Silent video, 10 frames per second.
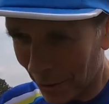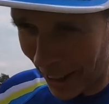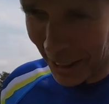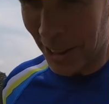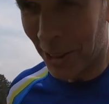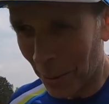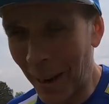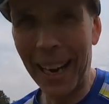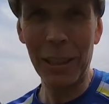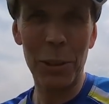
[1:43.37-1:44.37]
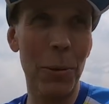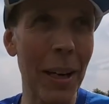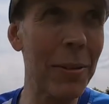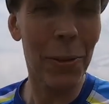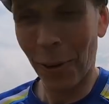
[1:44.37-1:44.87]
Run to Your Max
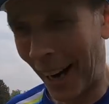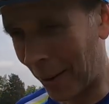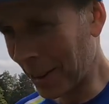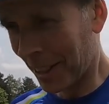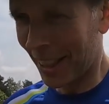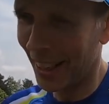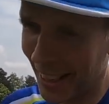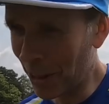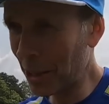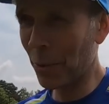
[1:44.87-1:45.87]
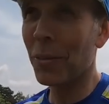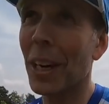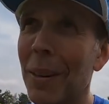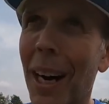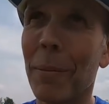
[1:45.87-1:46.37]
24 hours. And the reason we've
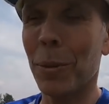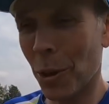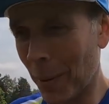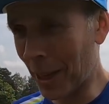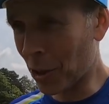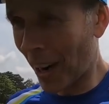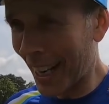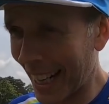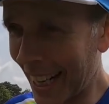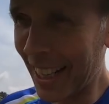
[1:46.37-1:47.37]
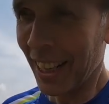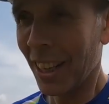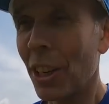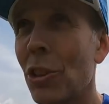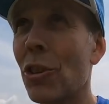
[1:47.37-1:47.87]
come up, do a bit of training,
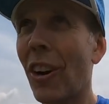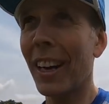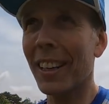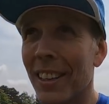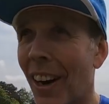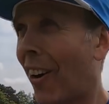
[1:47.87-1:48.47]
try and